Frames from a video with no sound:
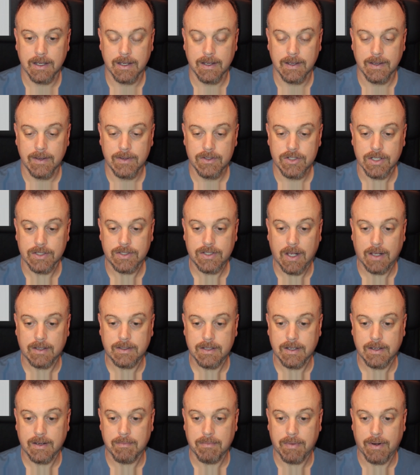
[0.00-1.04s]
She sucked in
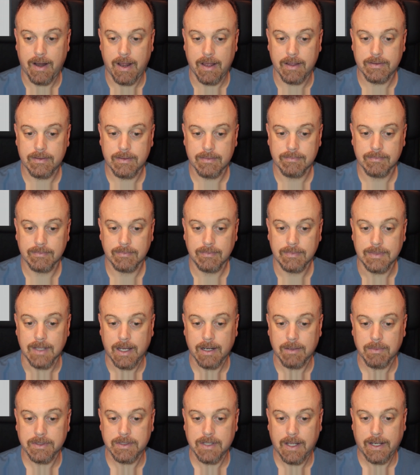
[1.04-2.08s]
a breath, thought it
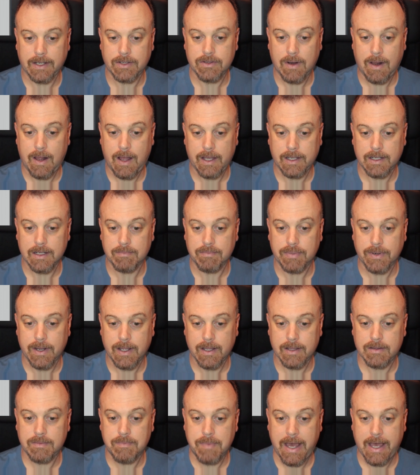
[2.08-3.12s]
was like trying to breathe
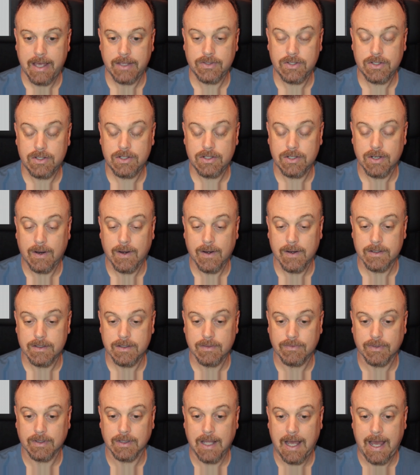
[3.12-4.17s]
past shards of
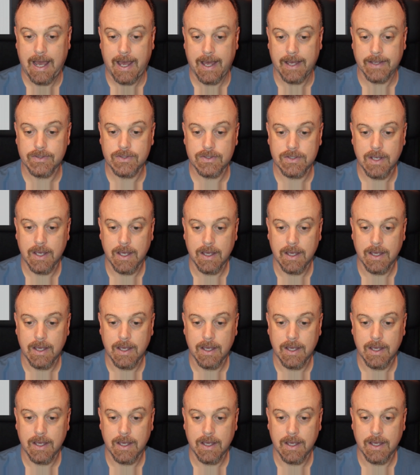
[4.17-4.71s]
glass.